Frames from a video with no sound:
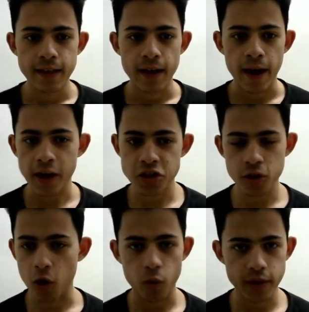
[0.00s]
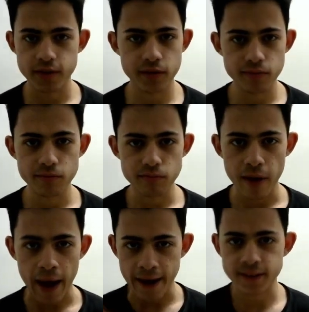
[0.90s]
I actually always
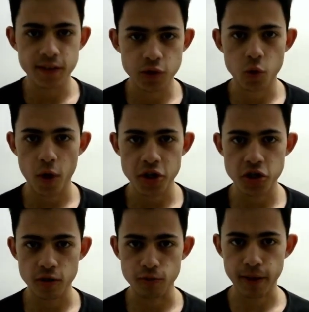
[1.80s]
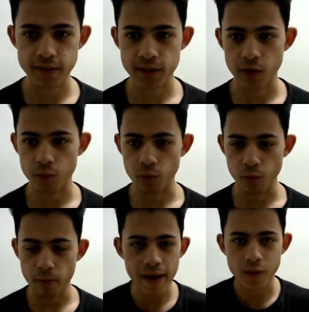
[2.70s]
ask this question to myself,
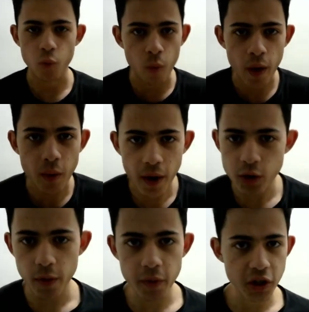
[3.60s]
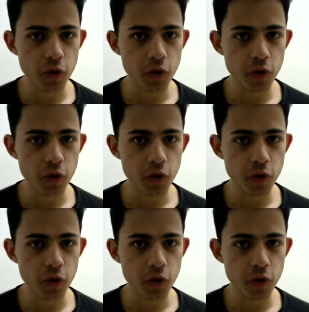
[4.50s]
man, why do we even